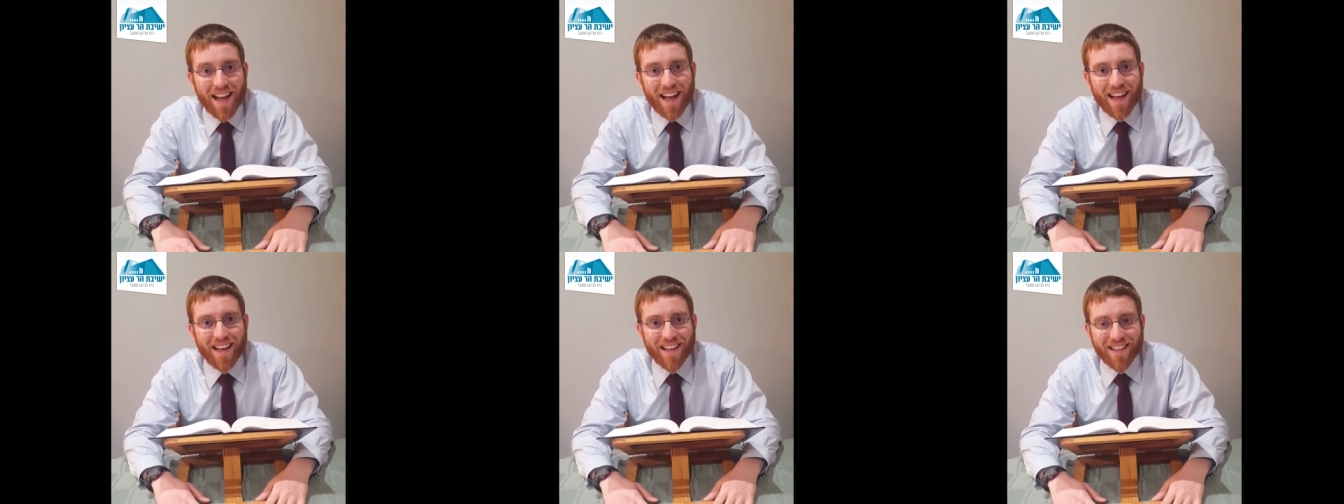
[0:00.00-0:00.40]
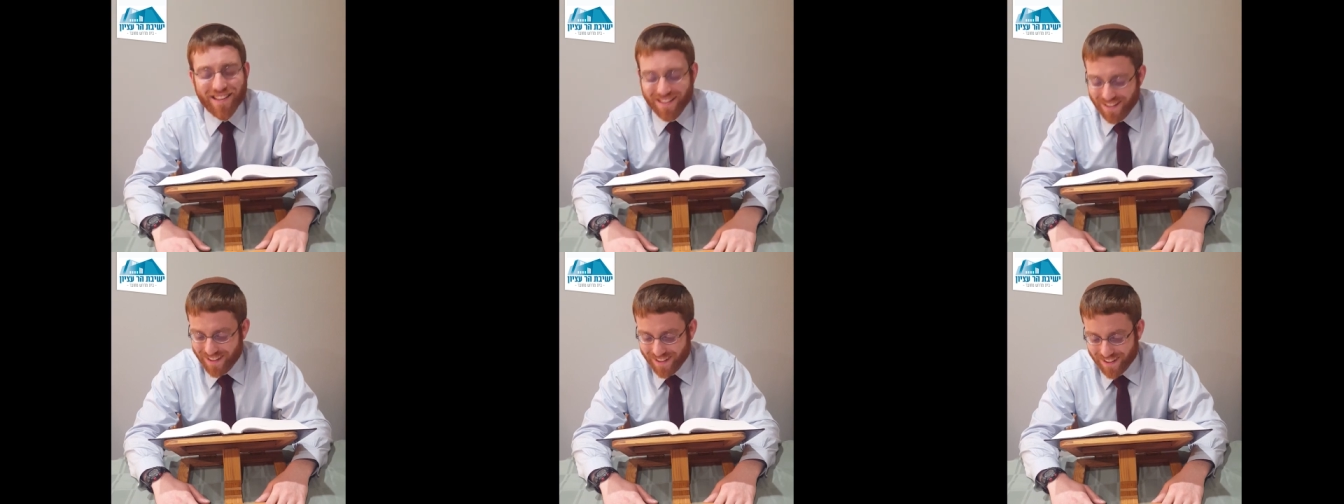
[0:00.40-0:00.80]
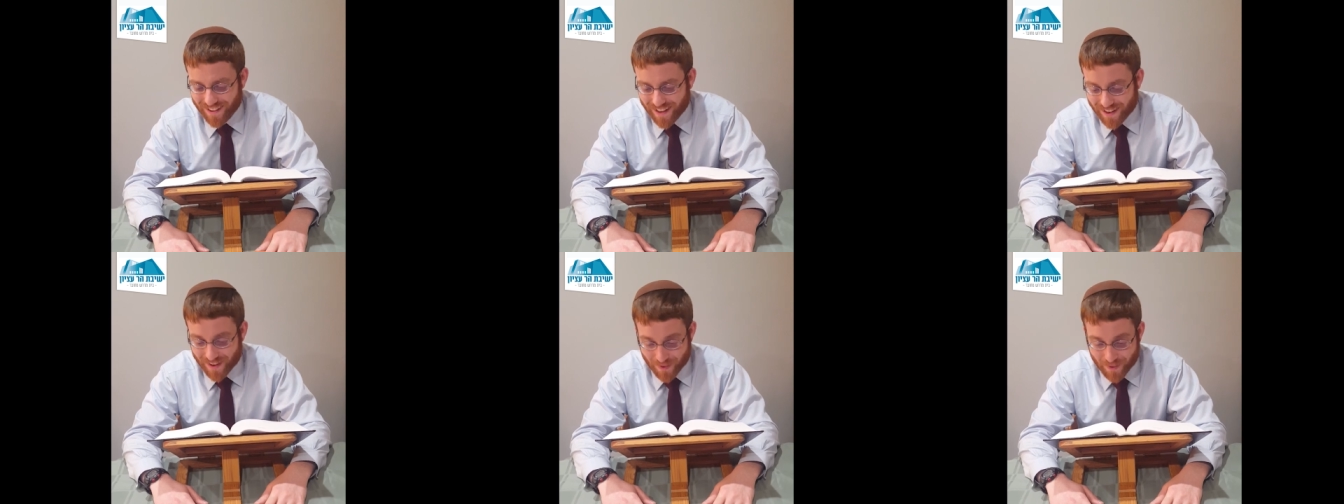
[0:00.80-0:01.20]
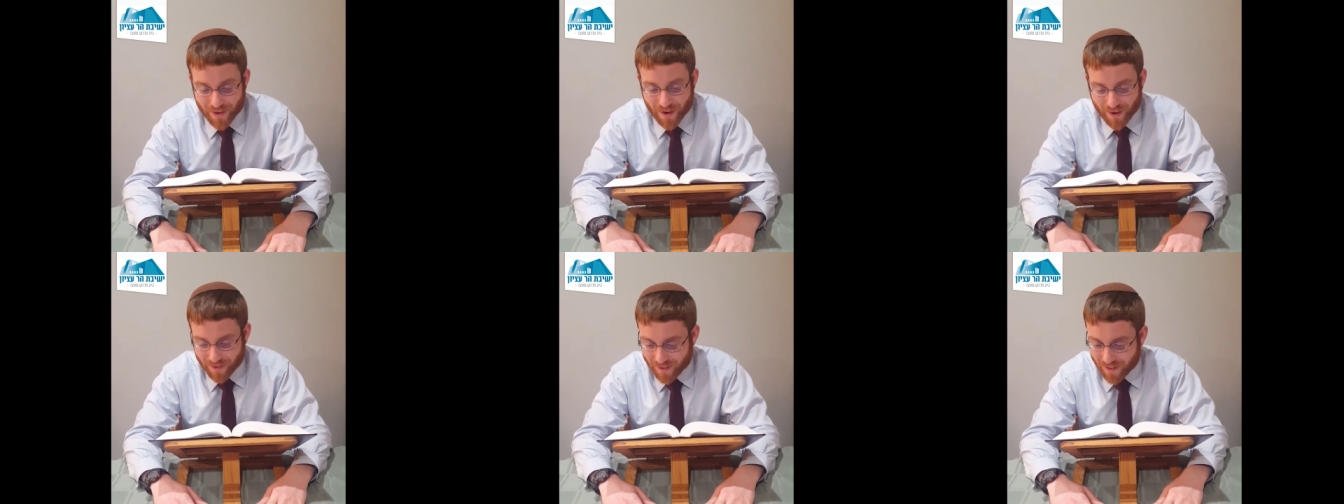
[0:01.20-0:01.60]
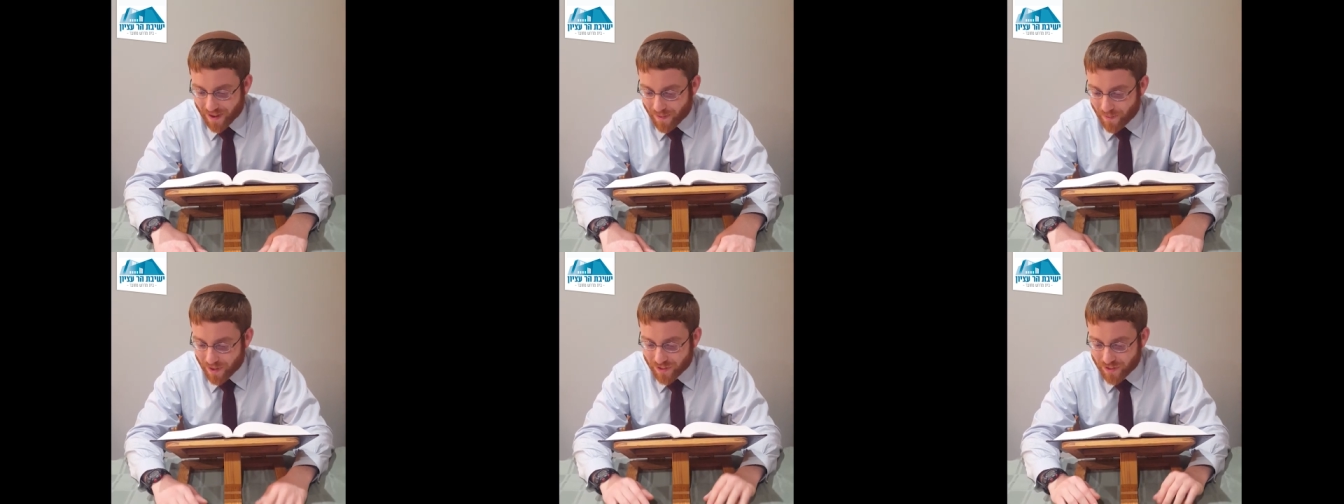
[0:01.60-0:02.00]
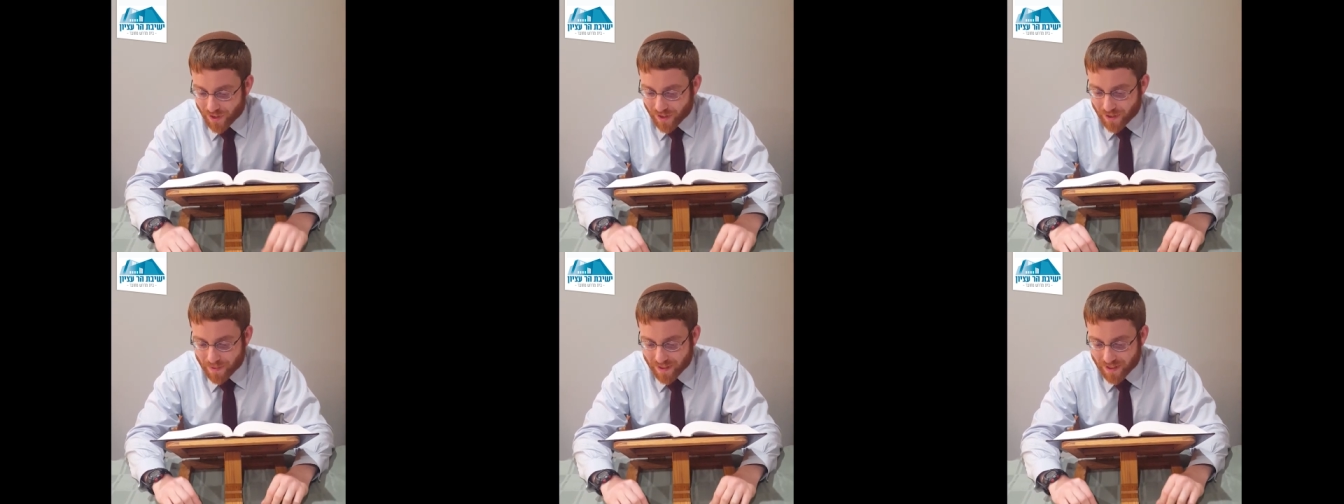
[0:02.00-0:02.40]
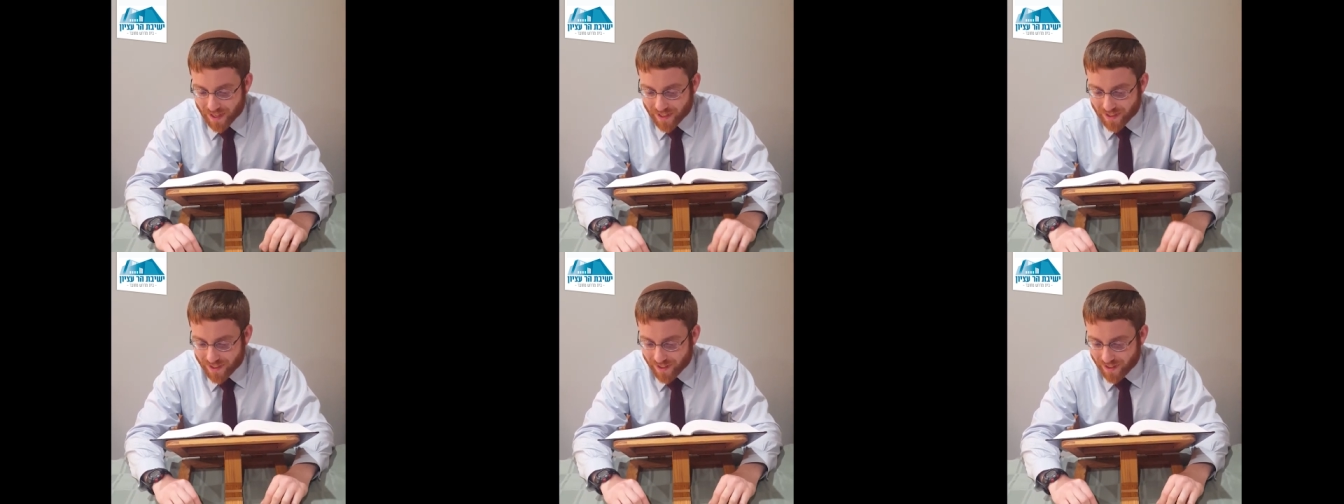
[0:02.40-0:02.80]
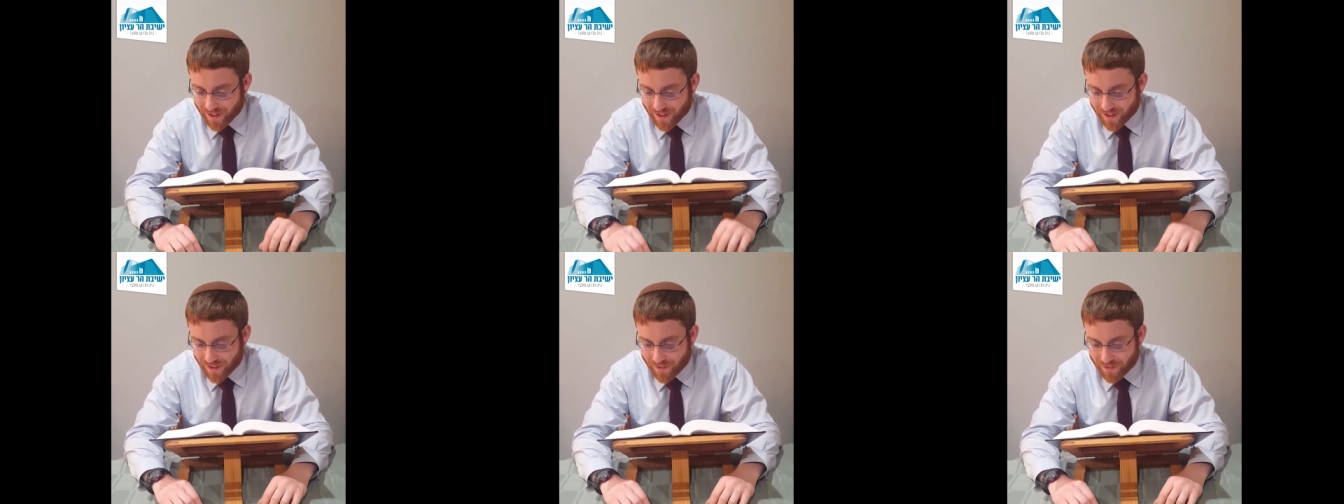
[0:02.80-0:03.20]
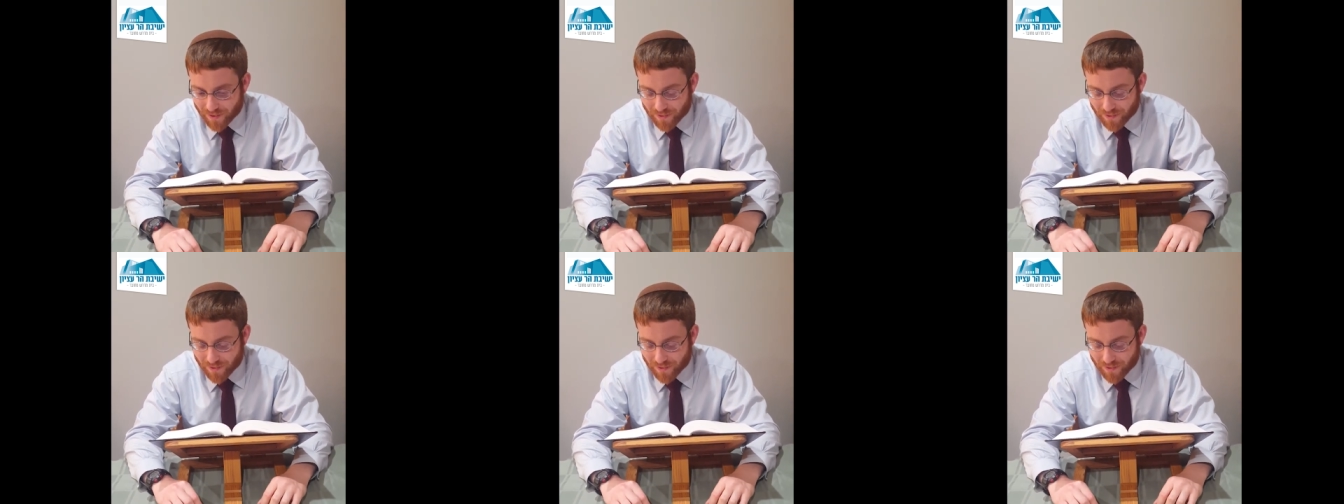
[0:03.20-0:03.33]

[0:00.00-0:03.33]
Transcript: And and here we go. Now I want to talk about the idea of